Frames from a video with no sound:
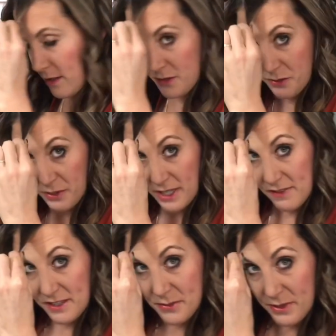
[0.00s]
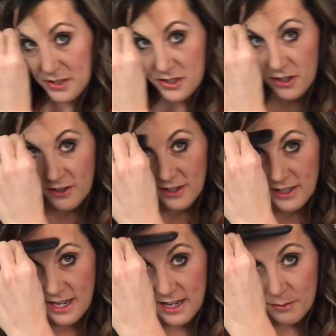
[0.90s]
So to get this one started,
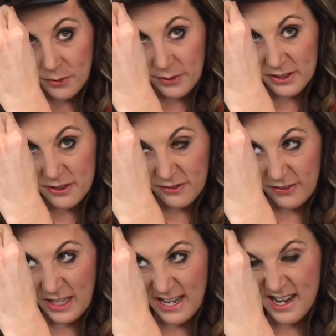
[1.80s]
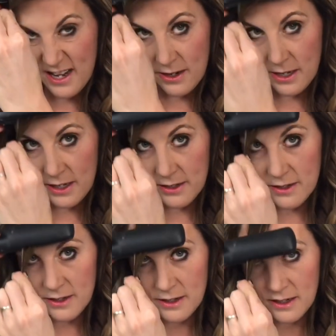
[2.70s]
I'm going to flat iron it
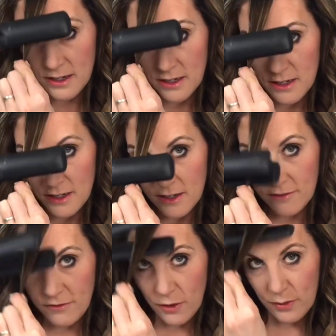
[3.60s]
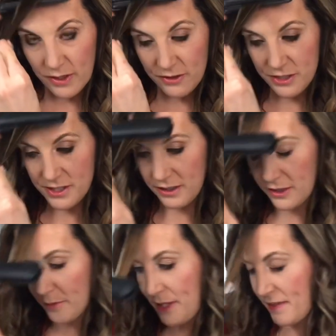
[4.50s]
forward just a little
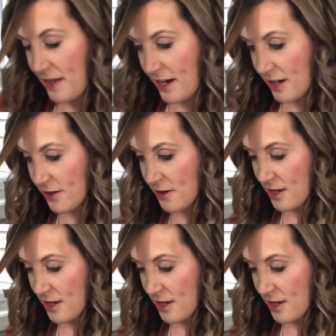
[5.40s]
bit there.